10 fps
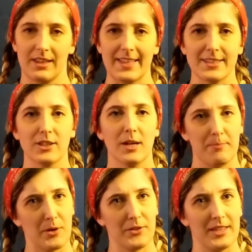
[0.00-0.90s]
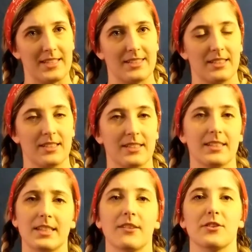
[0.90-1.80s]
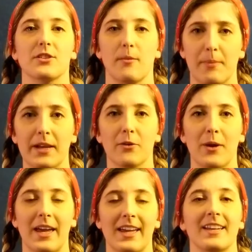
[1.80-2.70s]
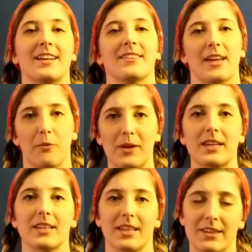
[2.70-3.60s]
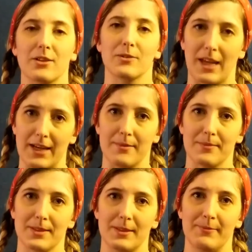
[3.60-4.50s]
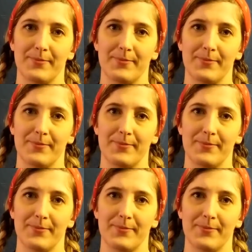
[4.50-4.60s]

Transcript: Let's look at both lists to see if there's a better way that we can get those items.